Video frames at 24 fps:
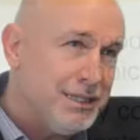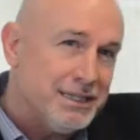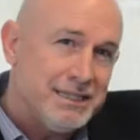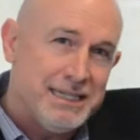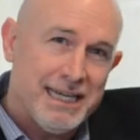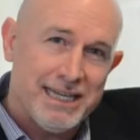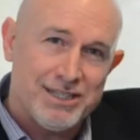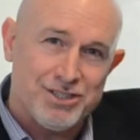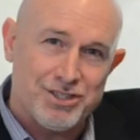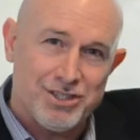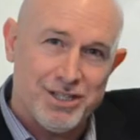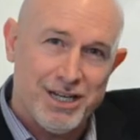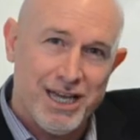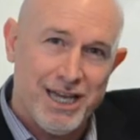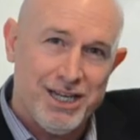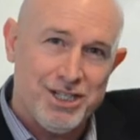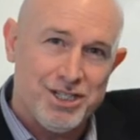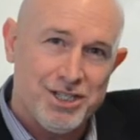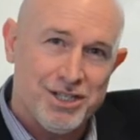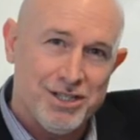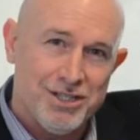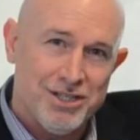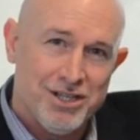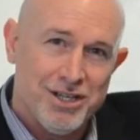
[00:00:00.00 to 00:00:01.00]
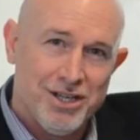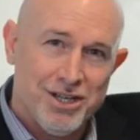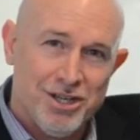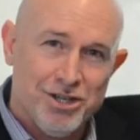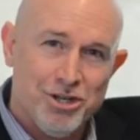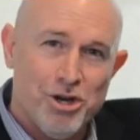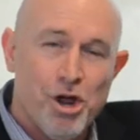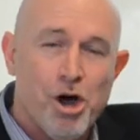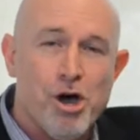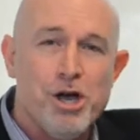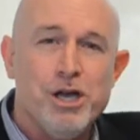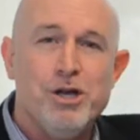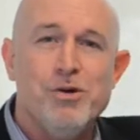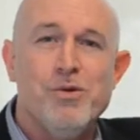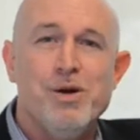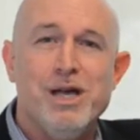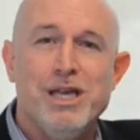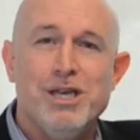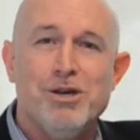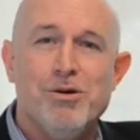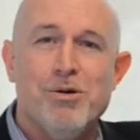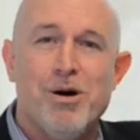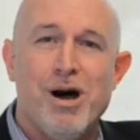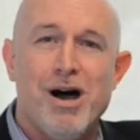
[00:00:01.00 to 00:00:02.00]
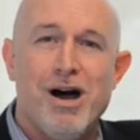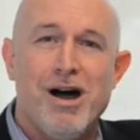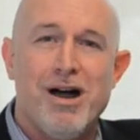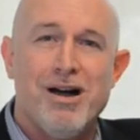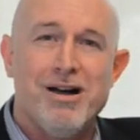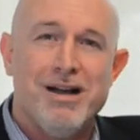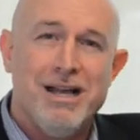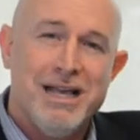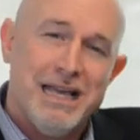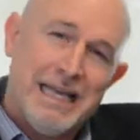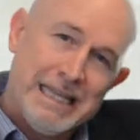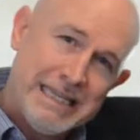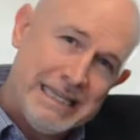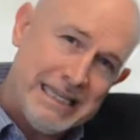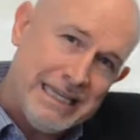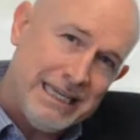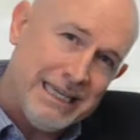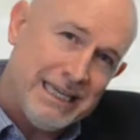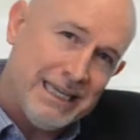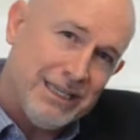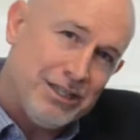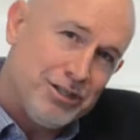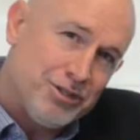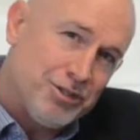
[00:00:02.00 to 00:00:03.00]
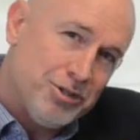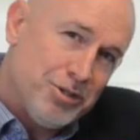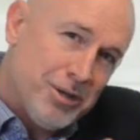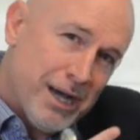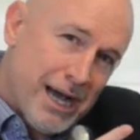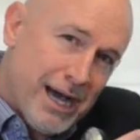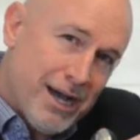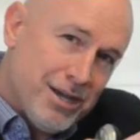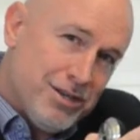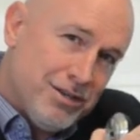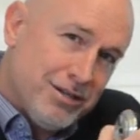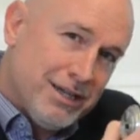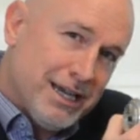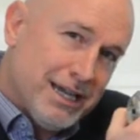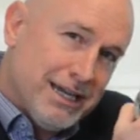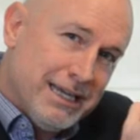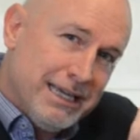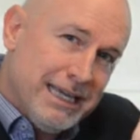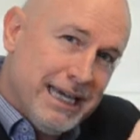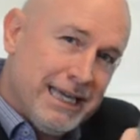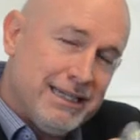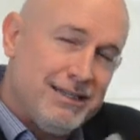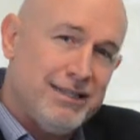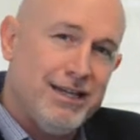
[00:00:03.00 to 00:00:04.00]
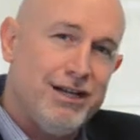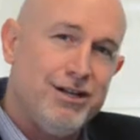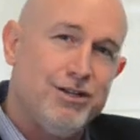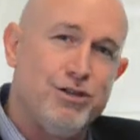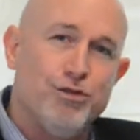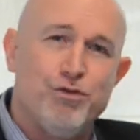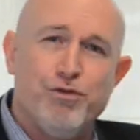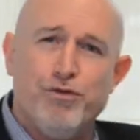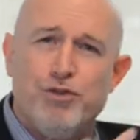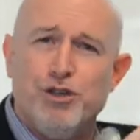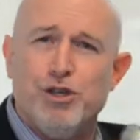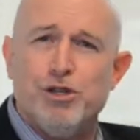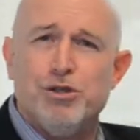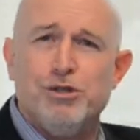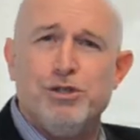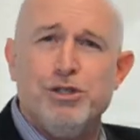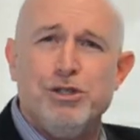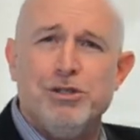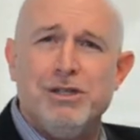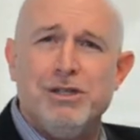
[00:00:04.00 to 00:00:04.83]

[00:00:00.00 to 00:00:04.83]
destination, knowing where you are, thinking through how you're going to get there, the fuel you